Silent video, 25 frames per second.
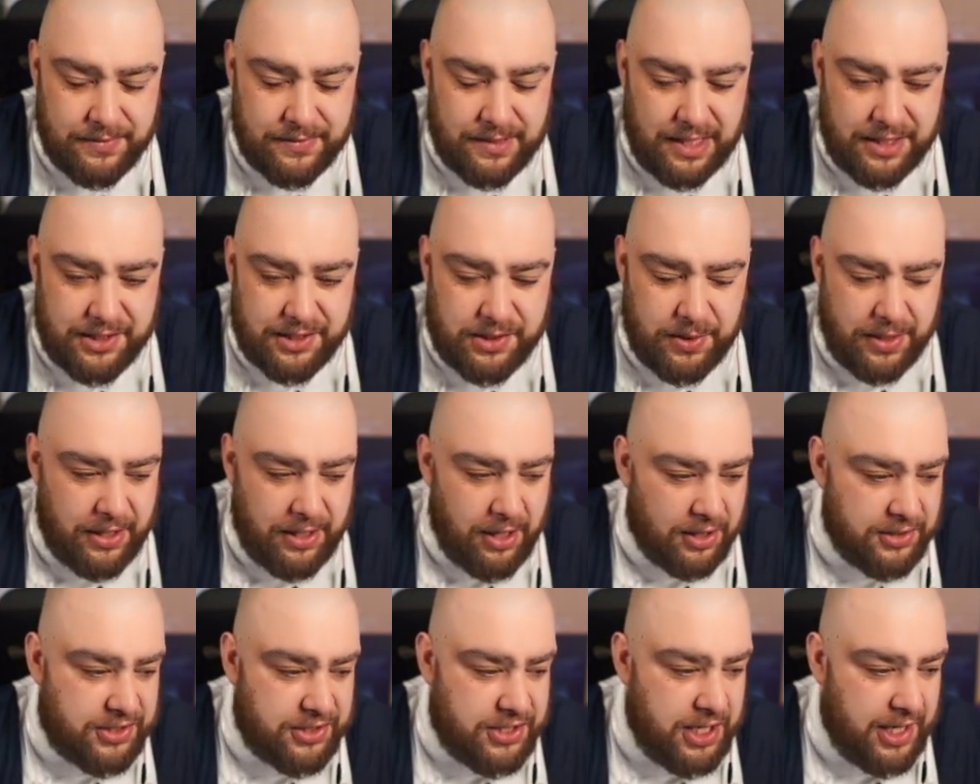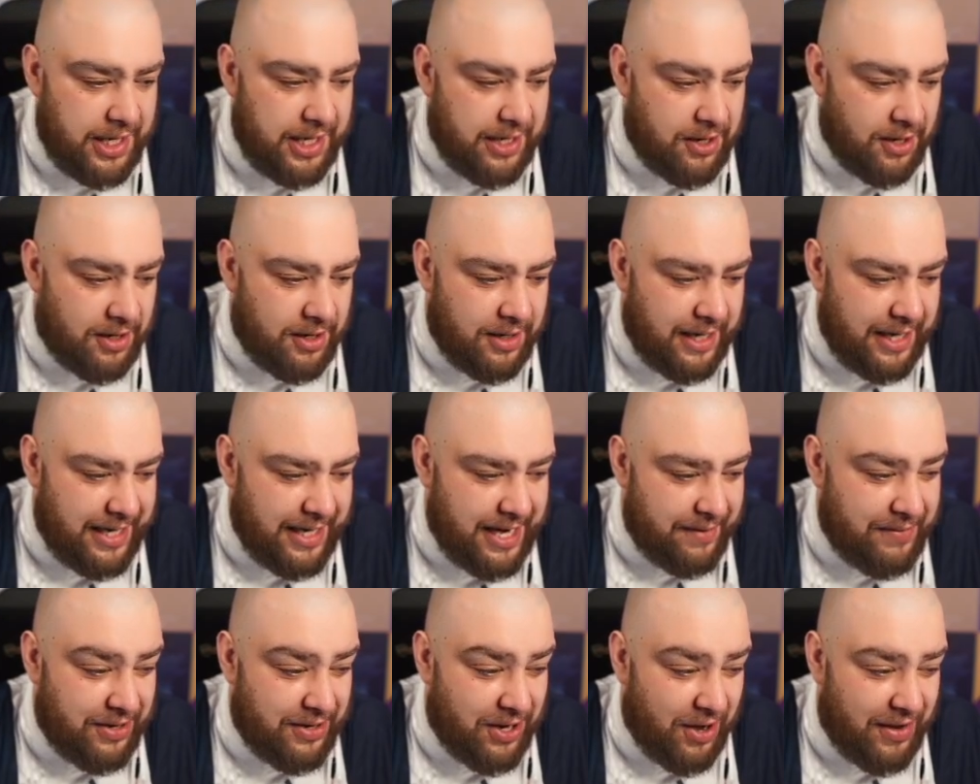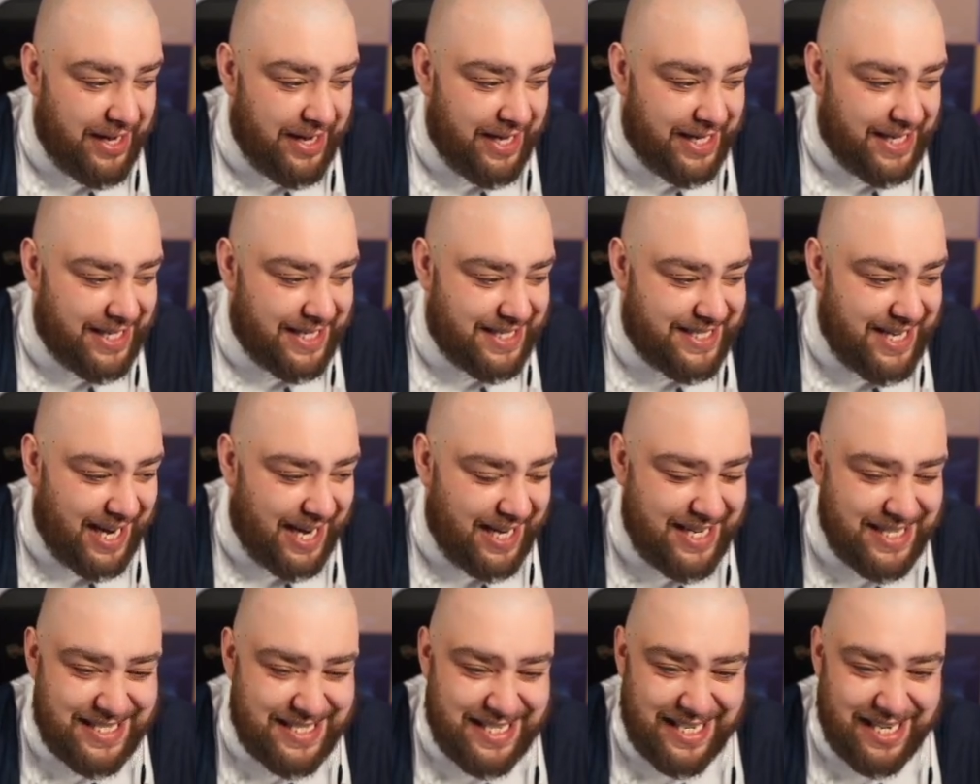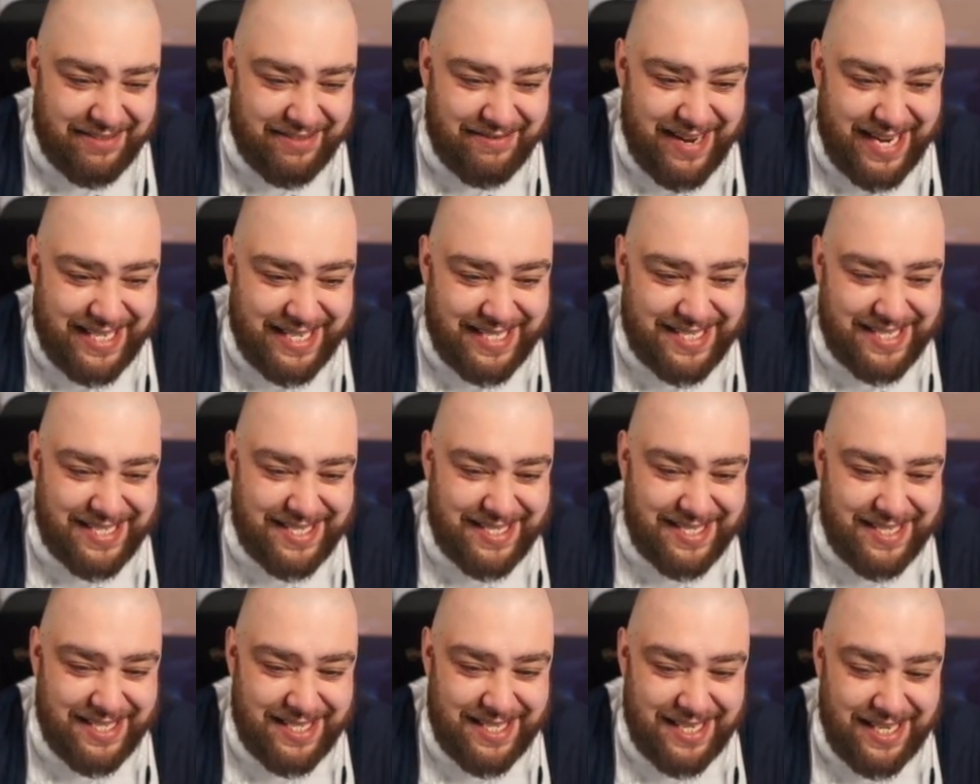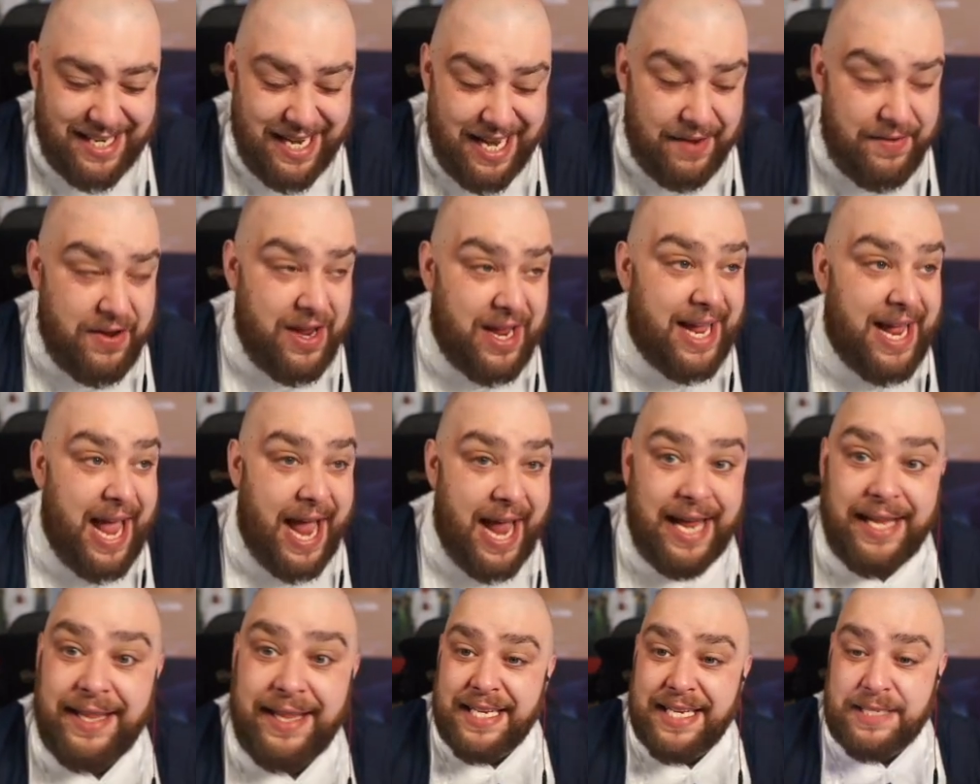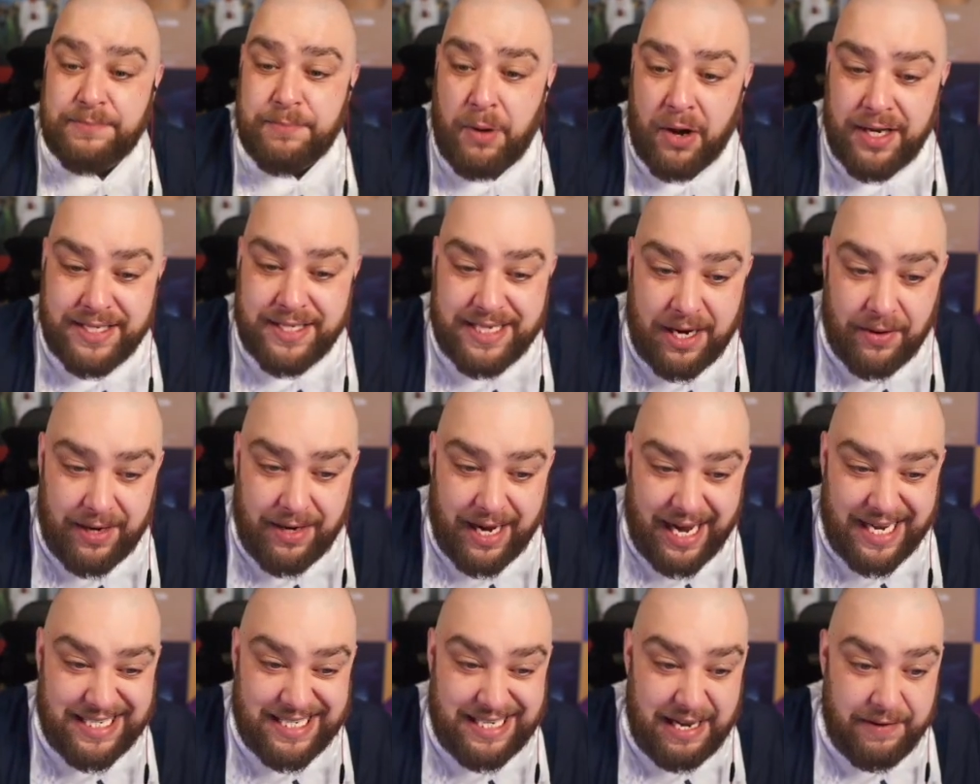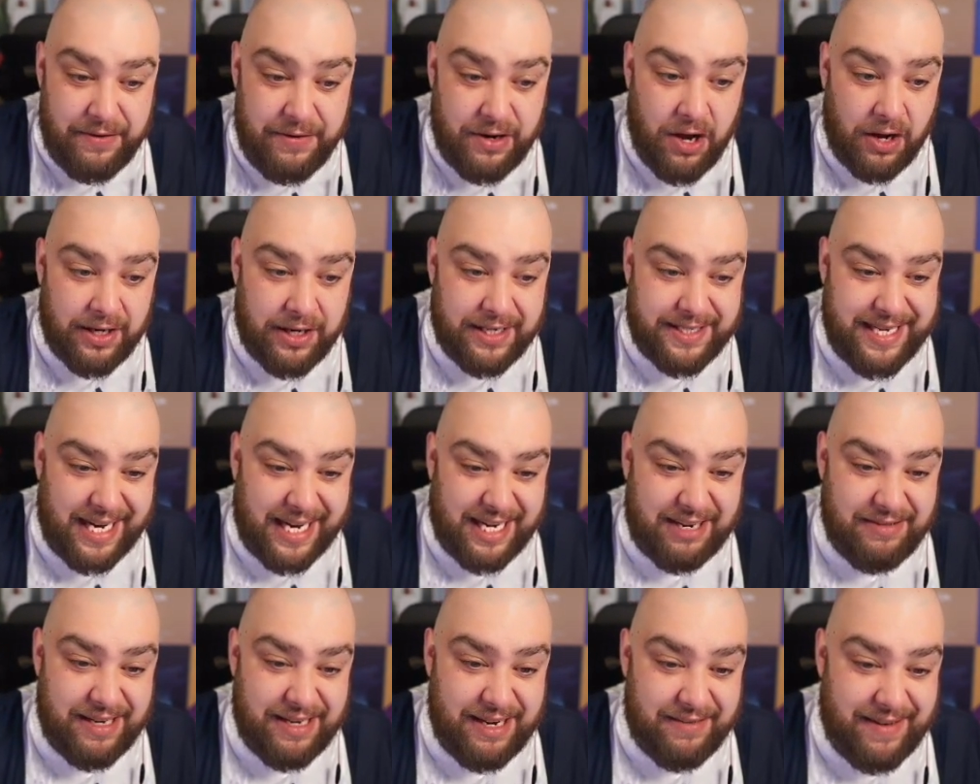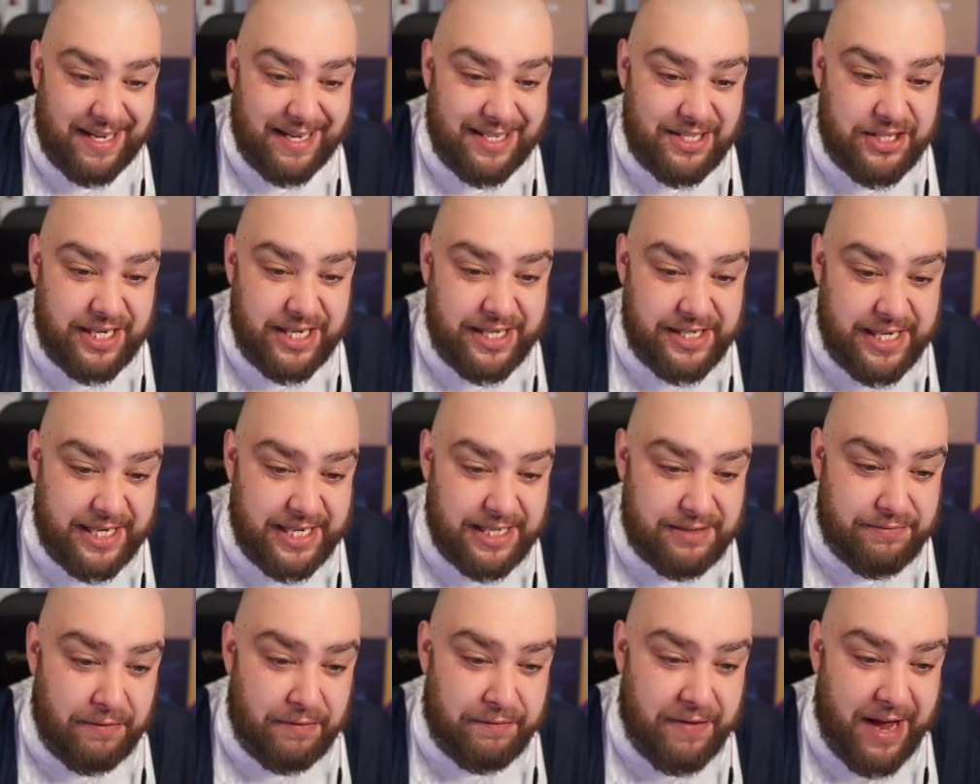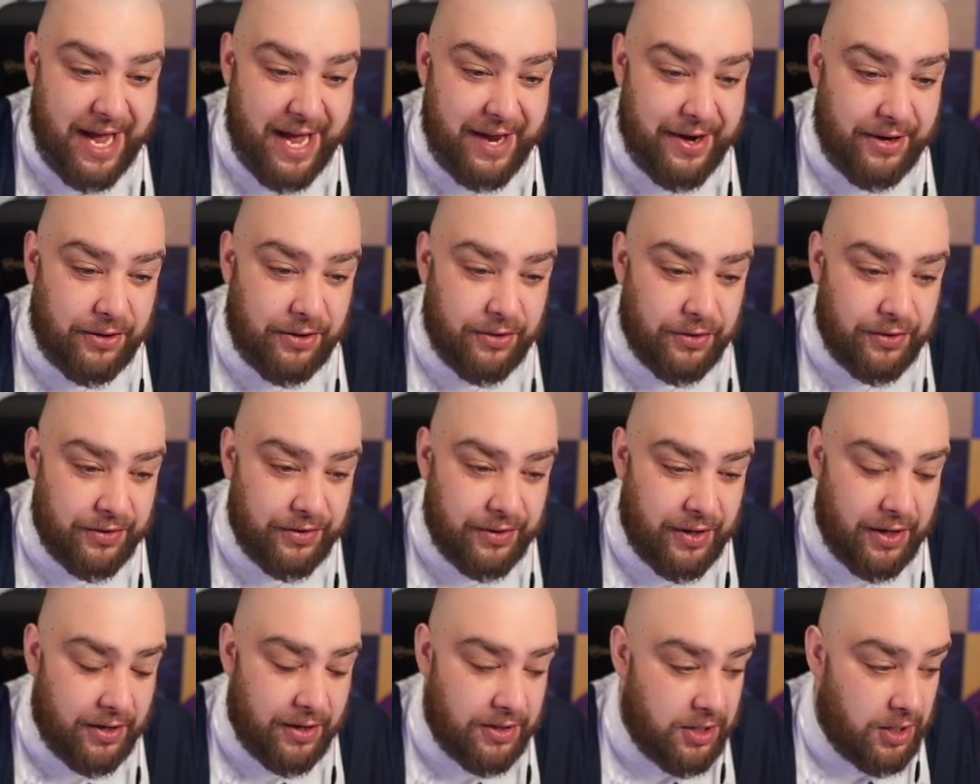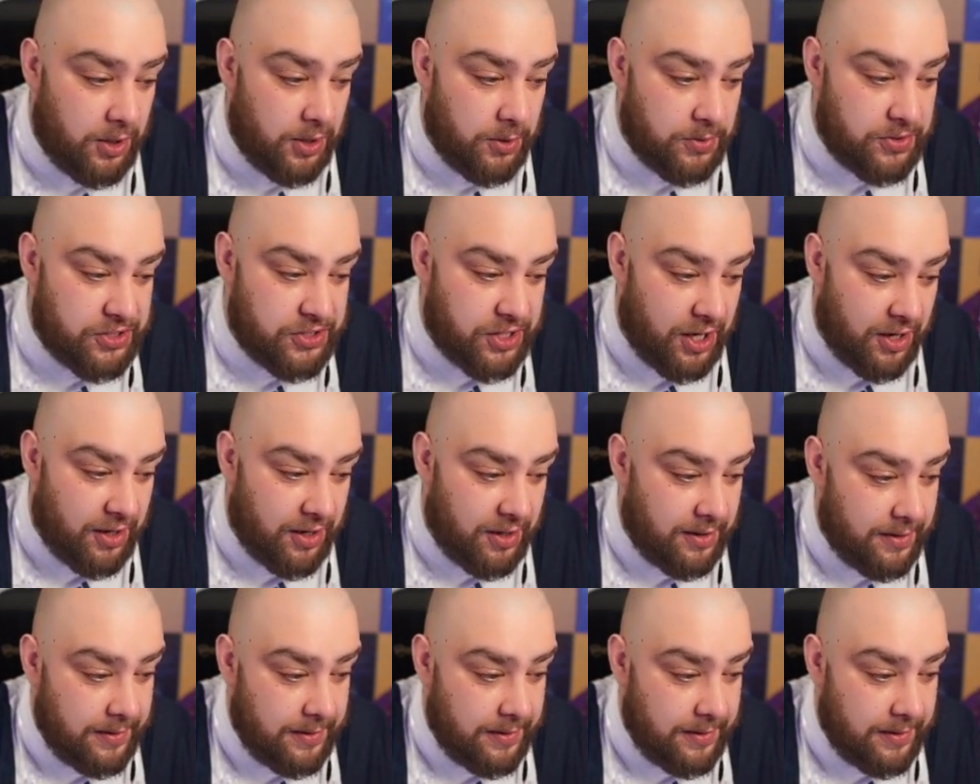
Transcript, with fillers: So he got he got he never got any attackers in the Reds. If you hey, points out, guys, if you got an attacker in the Reds, GG's Fofana, Gundo, Luke Shaw.